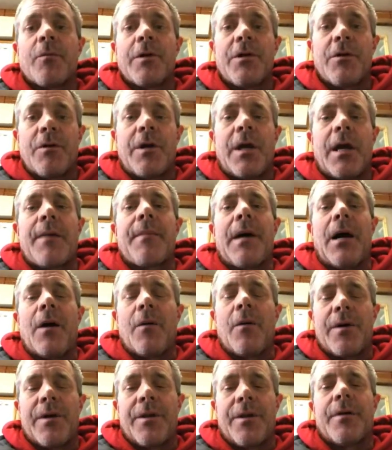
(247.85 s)
When you came
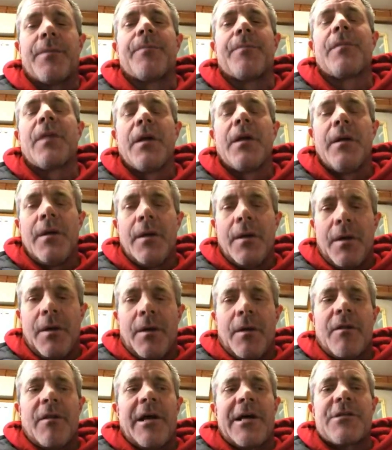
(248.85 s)
out with them,
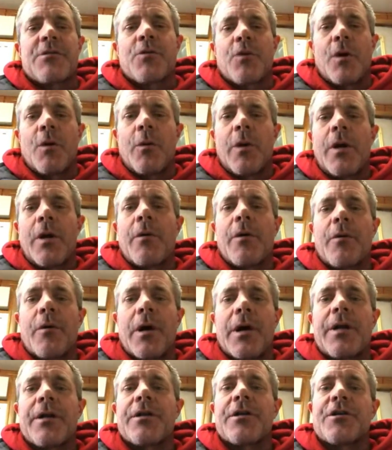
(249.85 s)
that's where we would
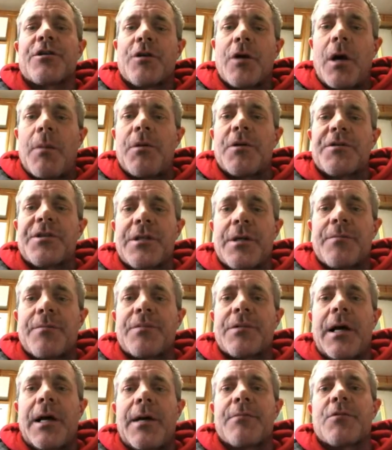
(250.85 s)
run into trouble
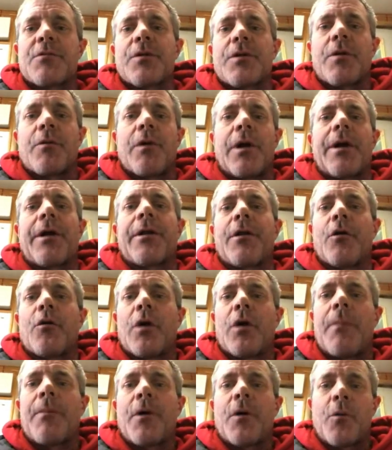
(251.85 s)
sometimes with the regular
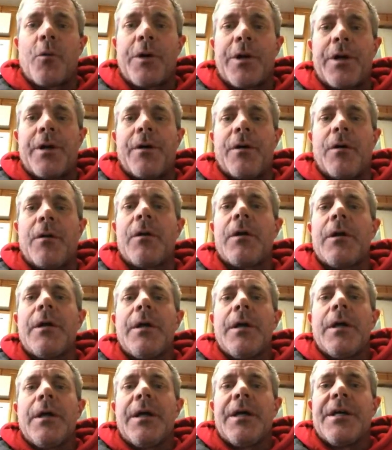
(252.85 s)
rubber wheel,
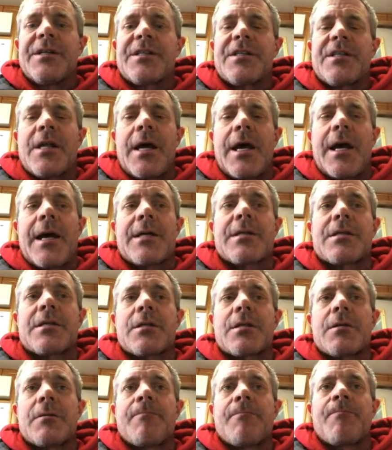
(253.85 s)
is
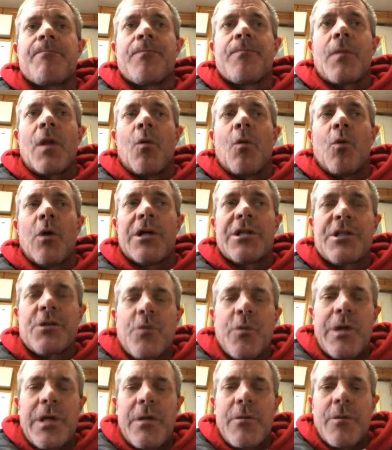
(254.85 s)
that
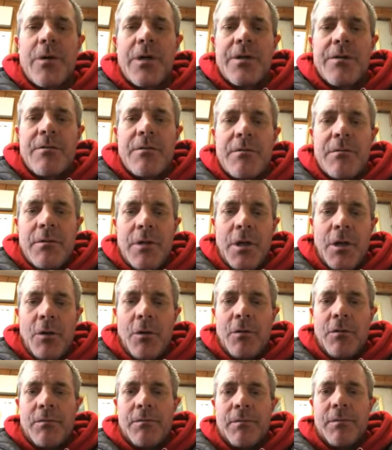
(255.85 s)
once we would,
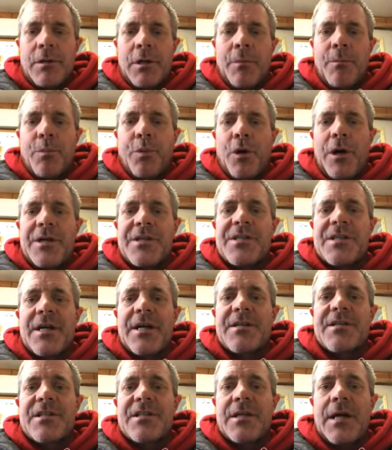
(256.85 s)
compress
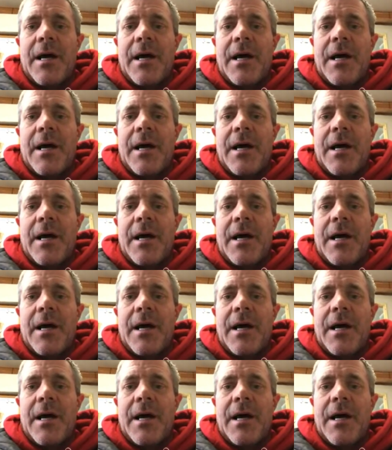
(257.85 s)
the